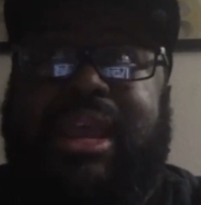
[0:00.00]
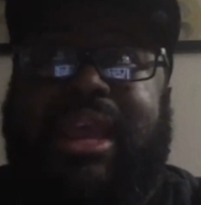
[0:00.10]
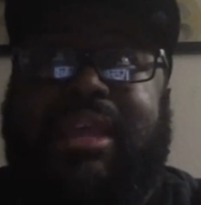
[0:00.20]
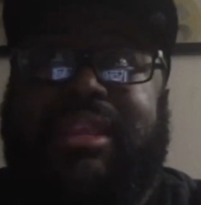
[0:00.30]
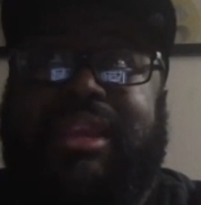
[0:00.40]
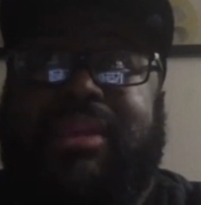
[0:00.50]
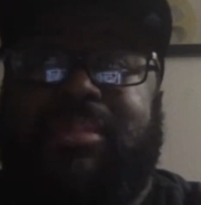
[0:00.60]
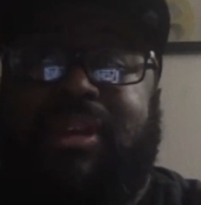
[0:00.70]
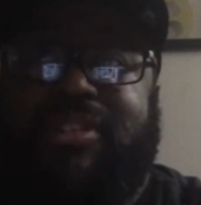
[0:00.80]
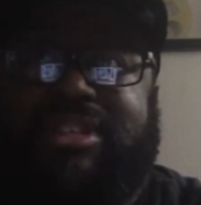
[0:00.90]
and then
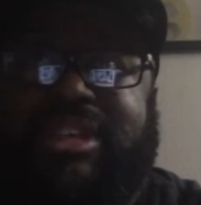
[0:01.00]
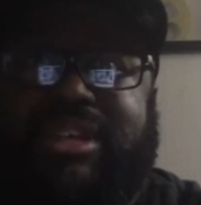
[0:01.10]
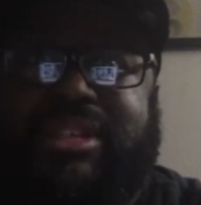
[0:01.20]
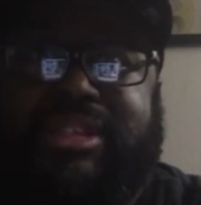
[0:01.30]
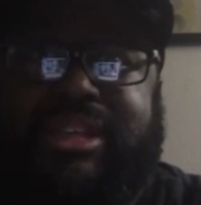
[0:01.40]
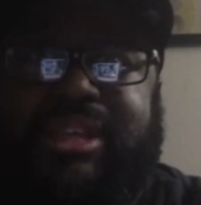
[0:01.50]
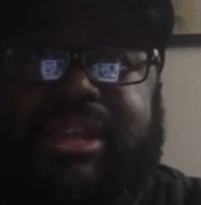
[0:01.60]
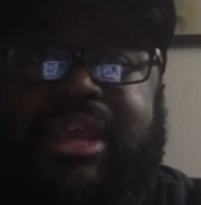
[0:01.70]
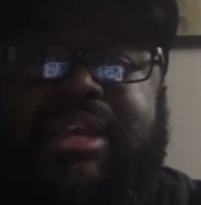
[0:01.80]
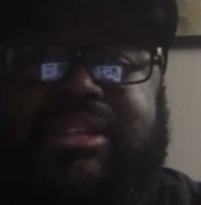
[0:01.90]
Memphis, Tennessee,
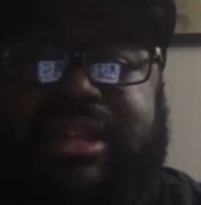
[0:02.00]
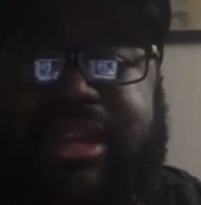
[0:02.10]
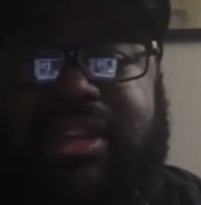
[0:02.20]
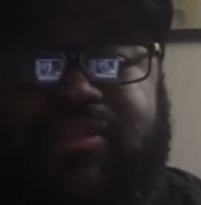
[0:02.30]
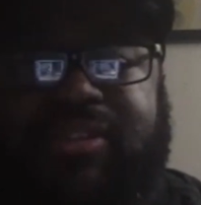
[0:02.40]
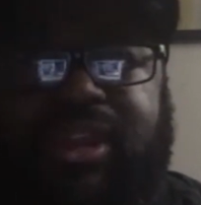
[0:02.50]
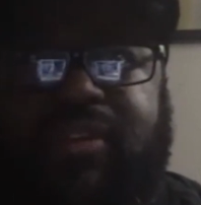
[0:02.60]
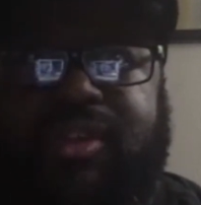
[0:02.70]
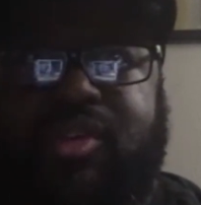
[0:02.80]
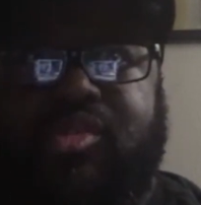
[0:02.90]
to get different
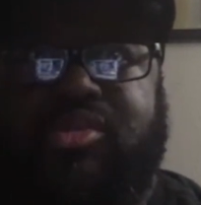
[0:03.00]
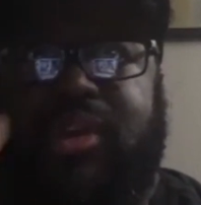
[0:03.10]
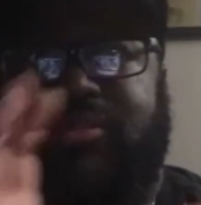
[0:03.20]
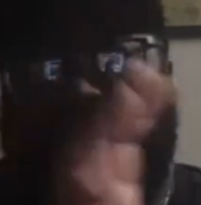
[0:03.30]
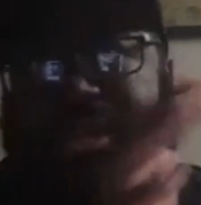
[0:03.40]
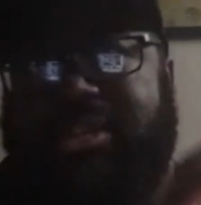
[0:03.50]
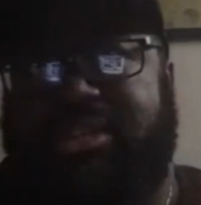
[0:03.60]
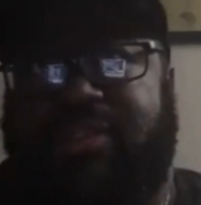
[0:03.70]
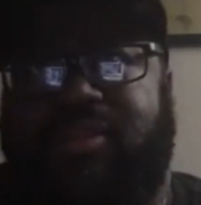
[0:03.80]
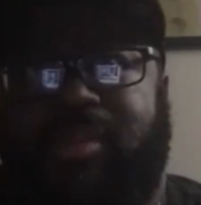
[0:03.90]
interviews of these
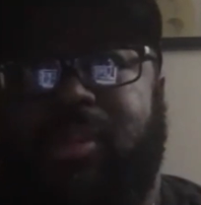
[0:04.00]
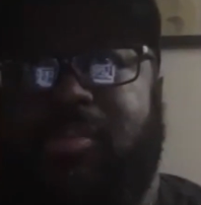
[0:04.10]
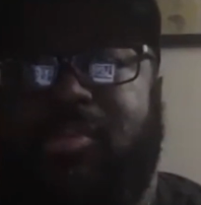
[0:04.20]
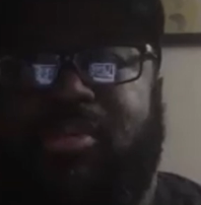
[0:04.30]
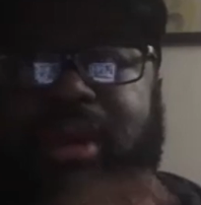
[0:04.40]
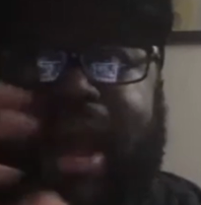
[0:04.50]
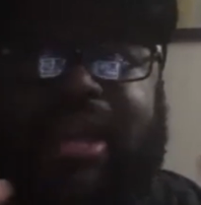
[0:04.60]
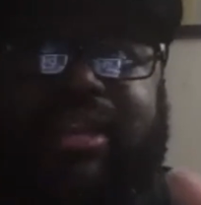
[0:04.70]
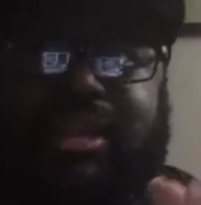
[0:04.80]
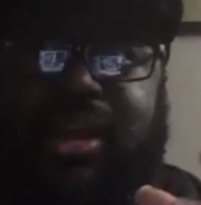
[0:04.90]
different people. I
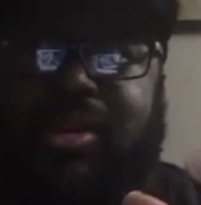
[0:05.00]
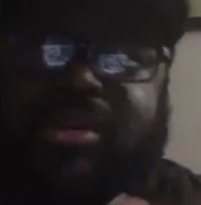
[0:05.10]
didn't go